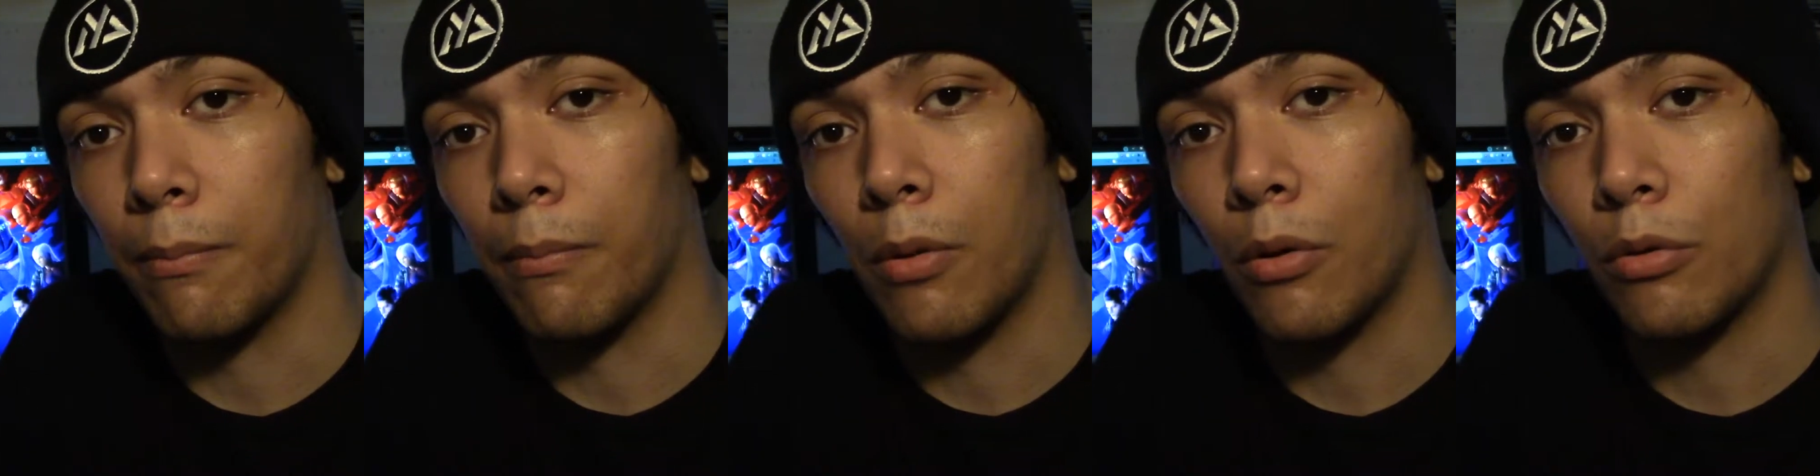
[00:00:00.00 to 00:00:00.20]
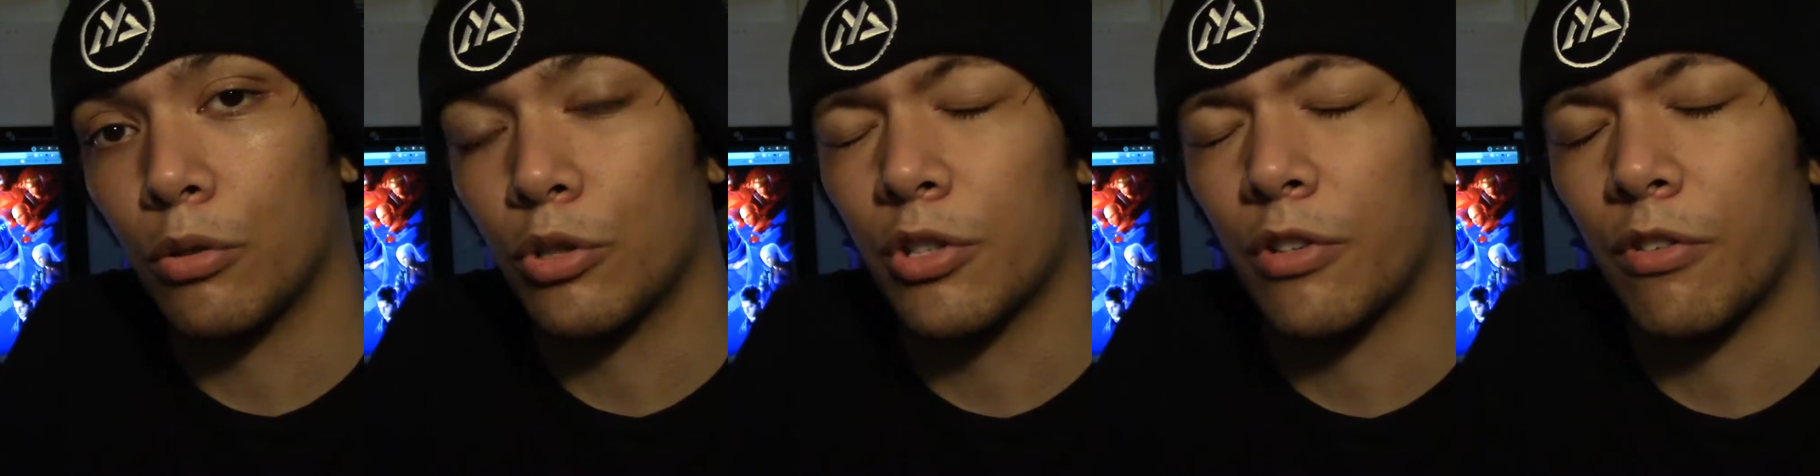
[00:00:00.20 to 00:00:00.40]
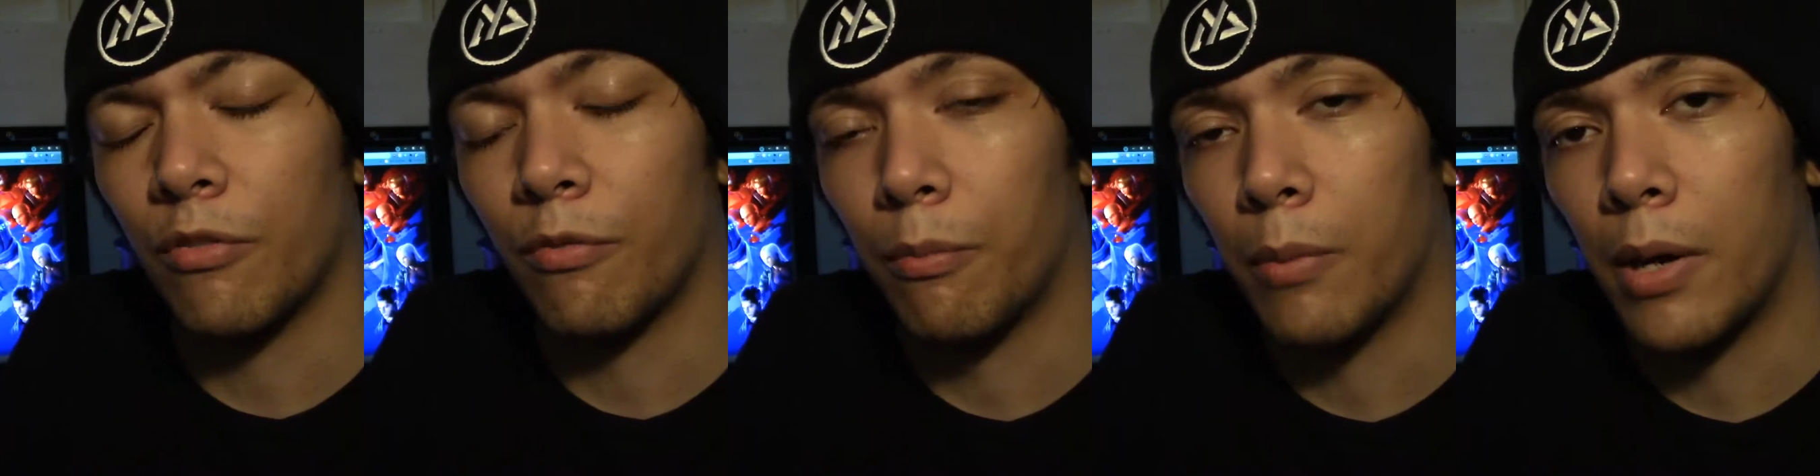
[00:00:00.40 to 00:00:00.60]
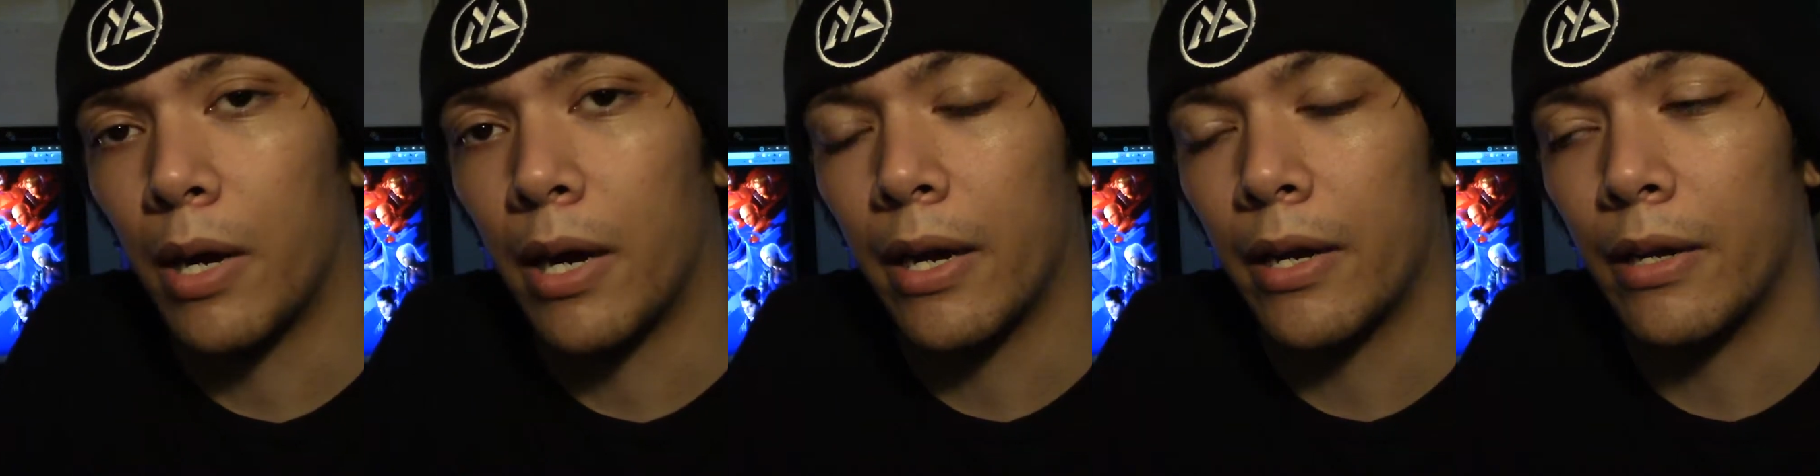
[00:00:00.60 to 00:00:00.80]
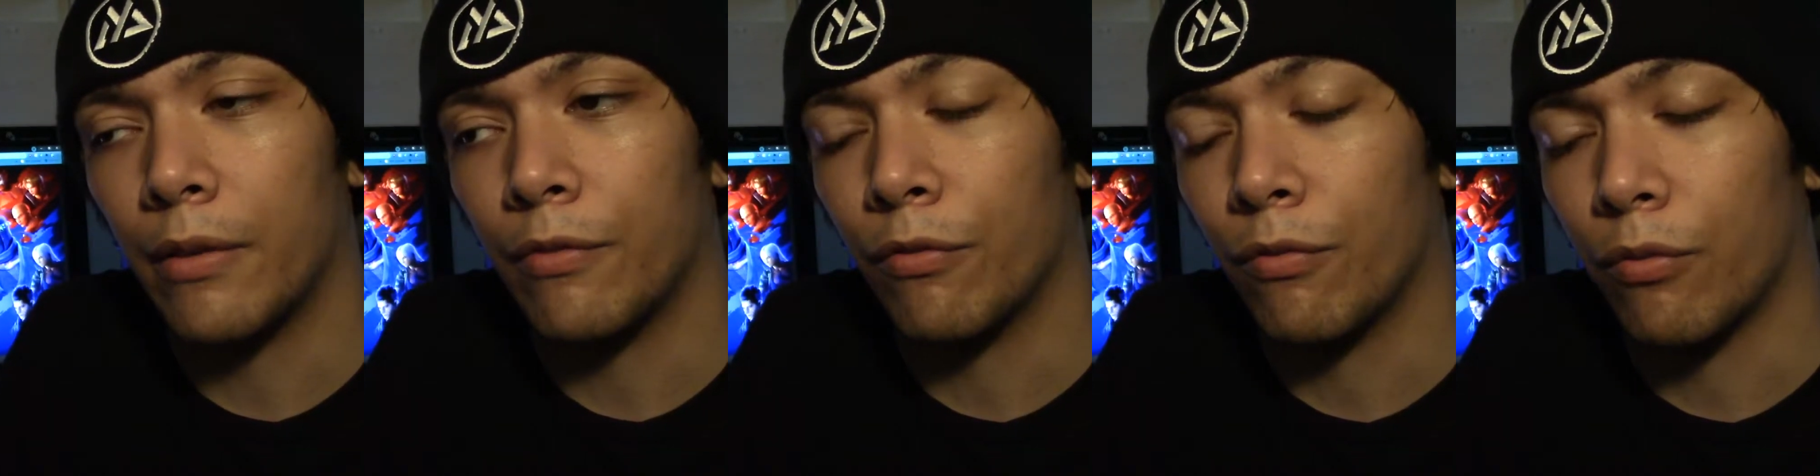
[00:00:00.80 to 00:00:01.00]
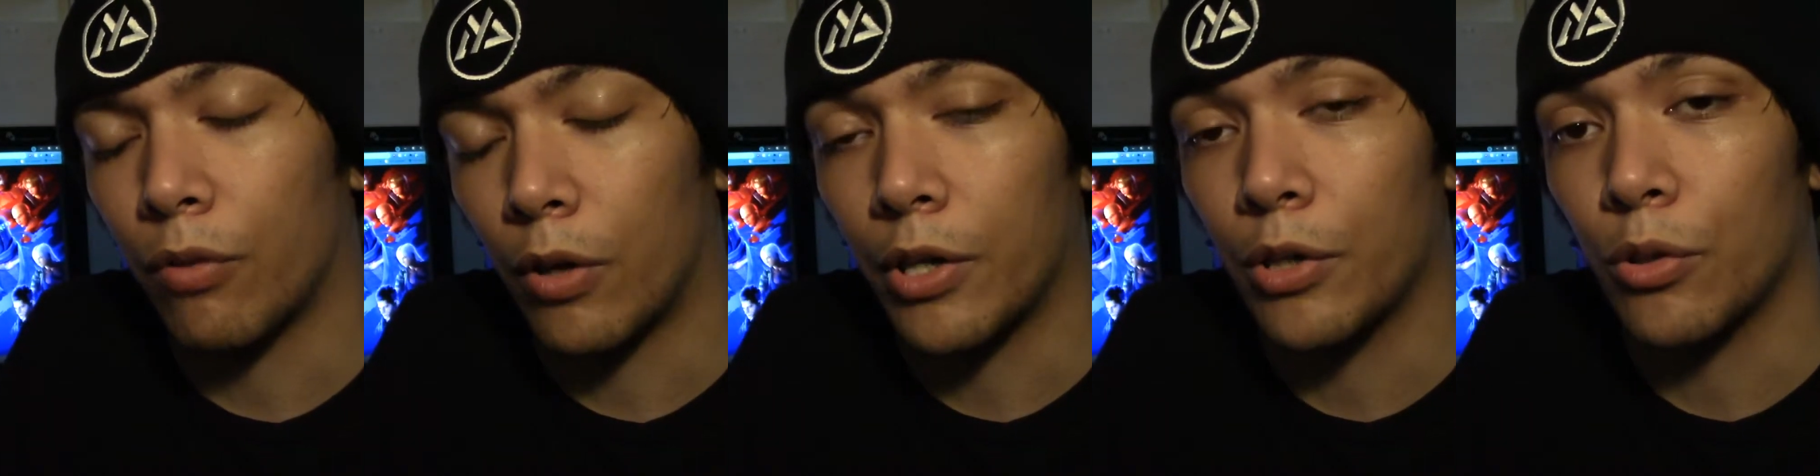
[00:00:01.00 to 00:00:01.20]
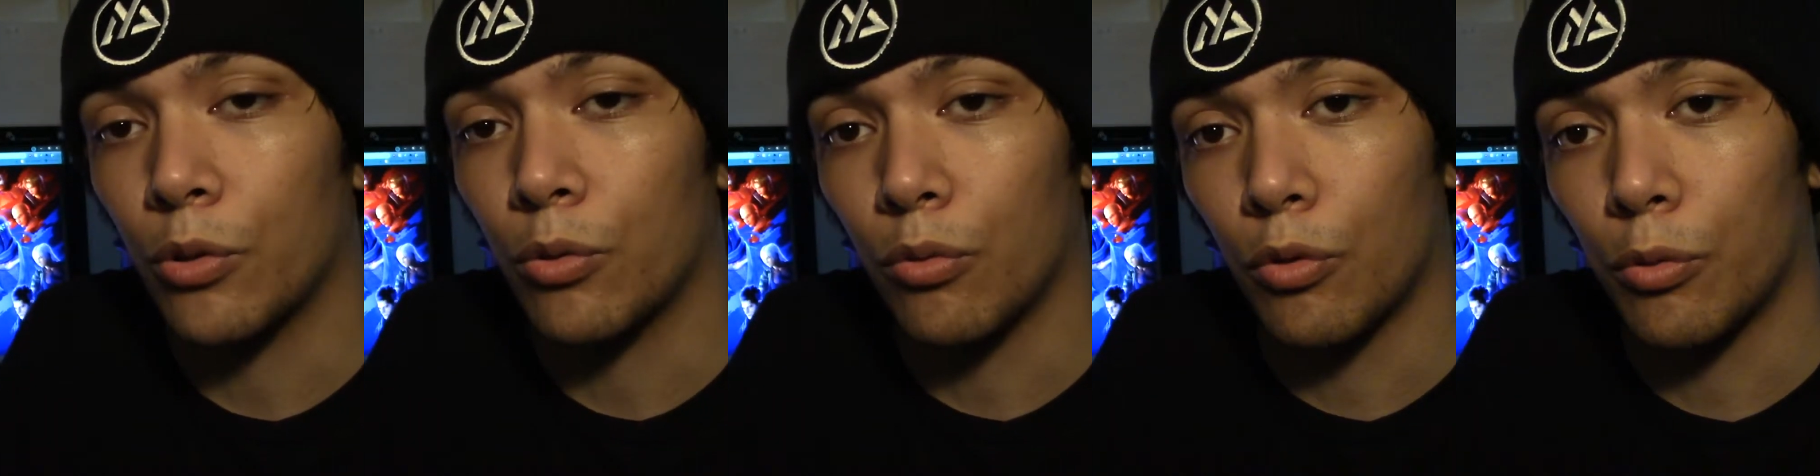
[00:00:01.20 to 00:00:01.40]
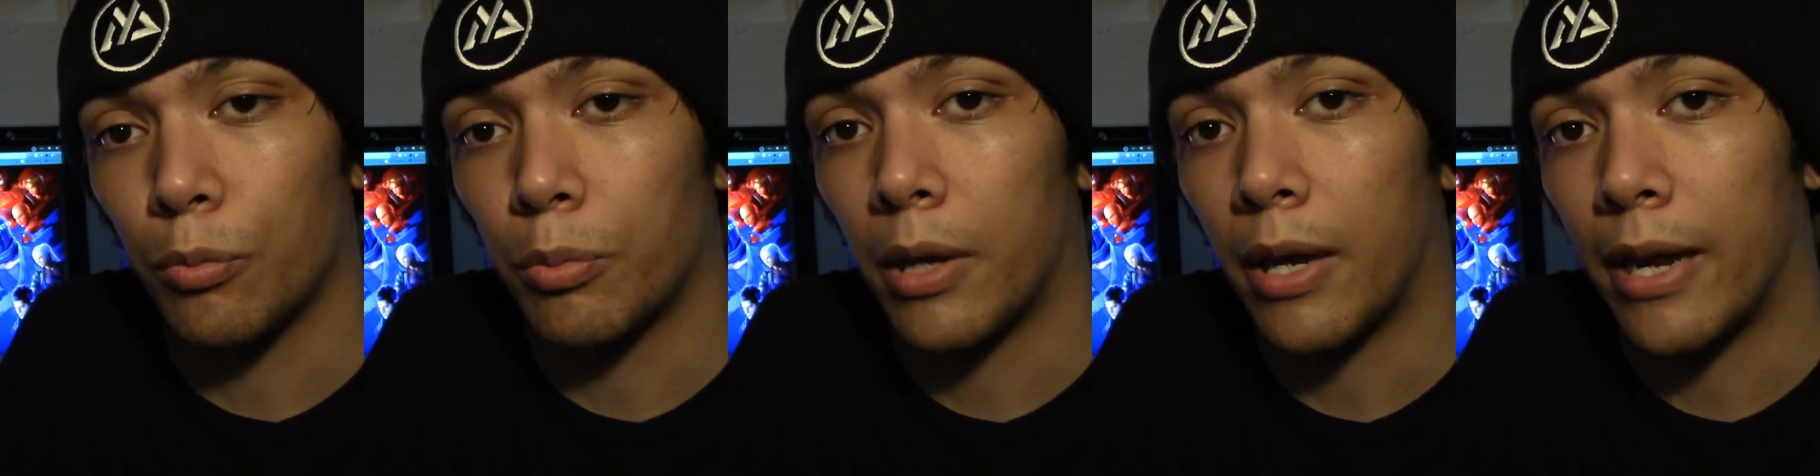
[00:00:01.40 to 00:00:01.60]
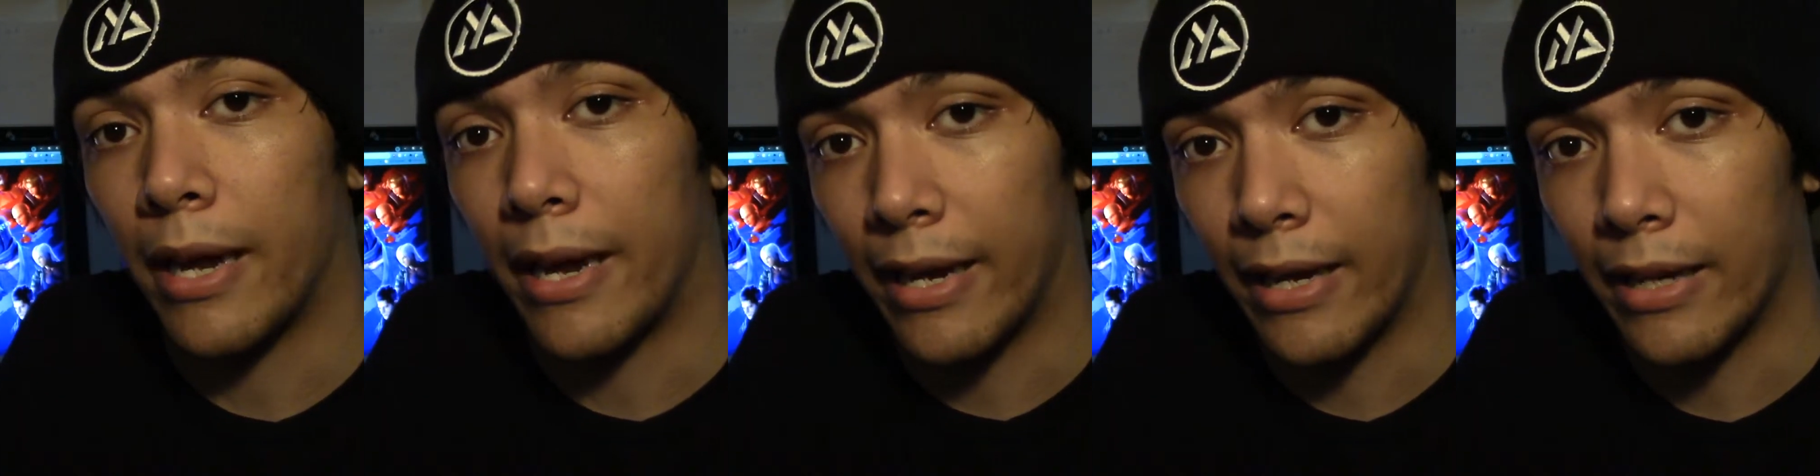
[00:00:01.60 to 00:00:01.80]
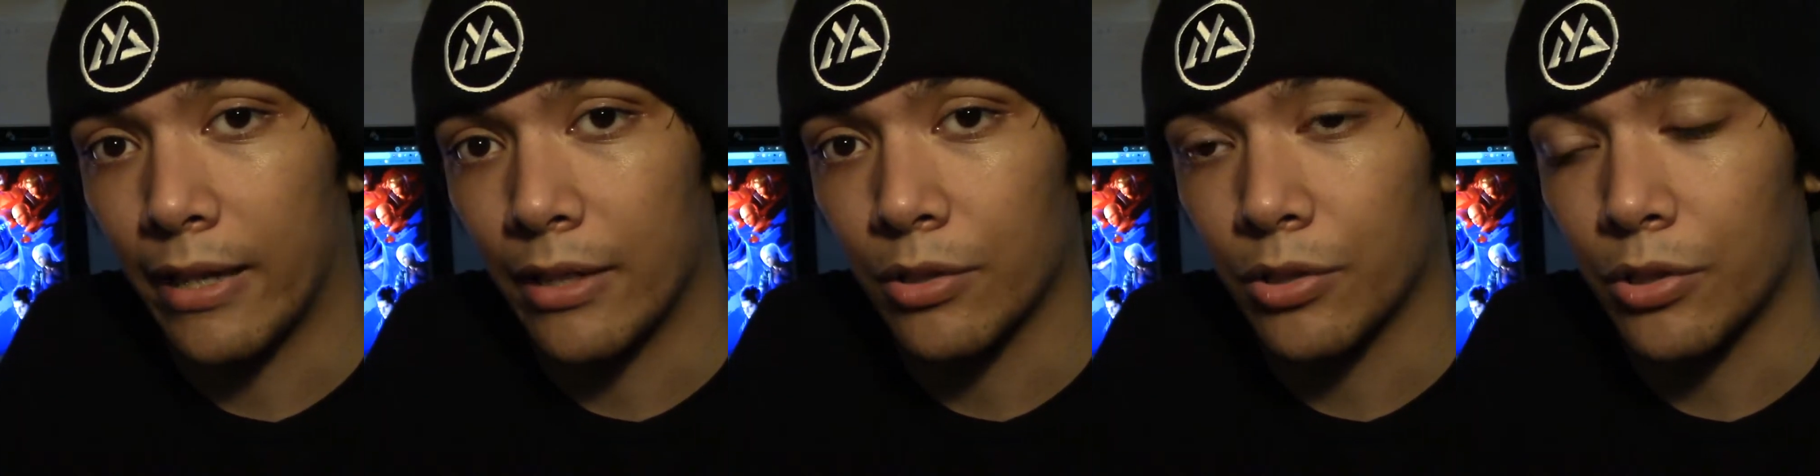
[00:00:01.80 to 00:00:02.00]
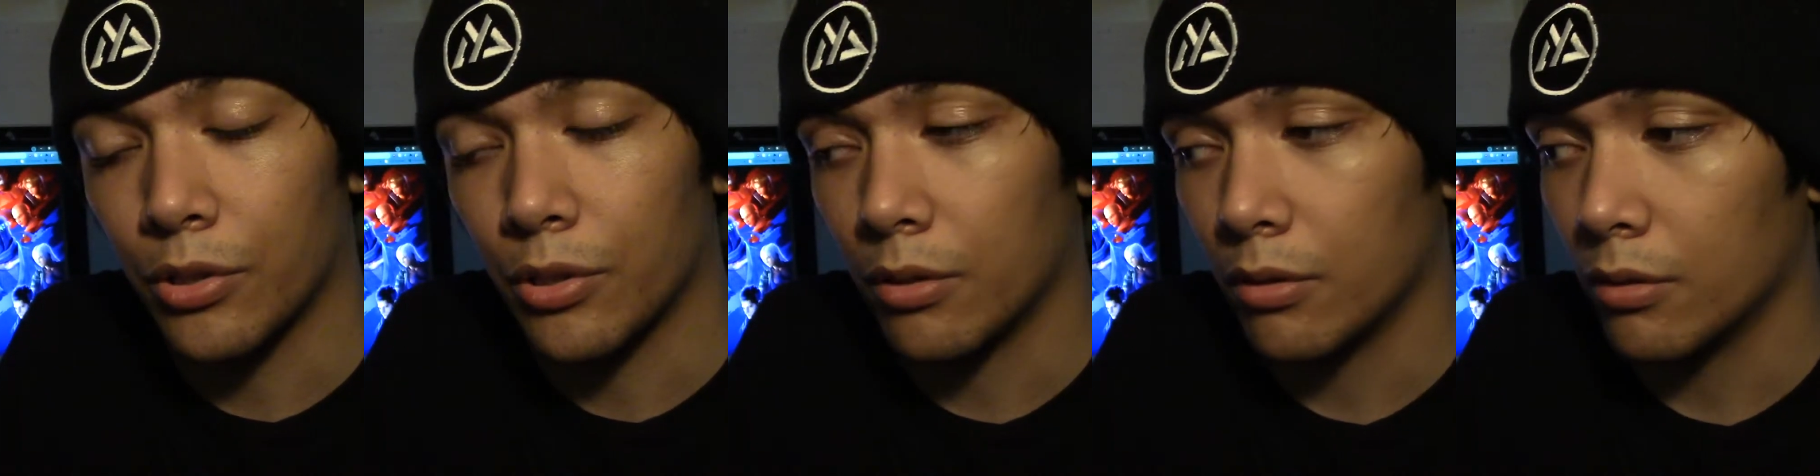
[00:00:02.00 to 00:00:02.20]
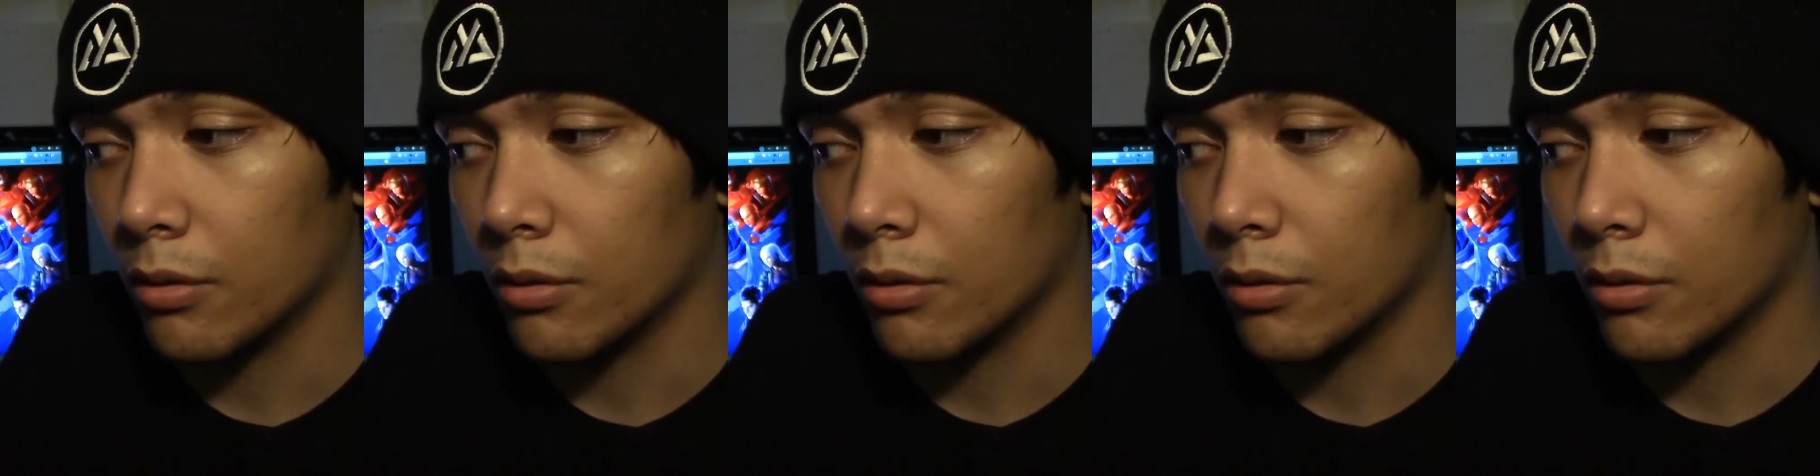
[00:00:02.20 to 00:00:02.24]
most of my friend group has.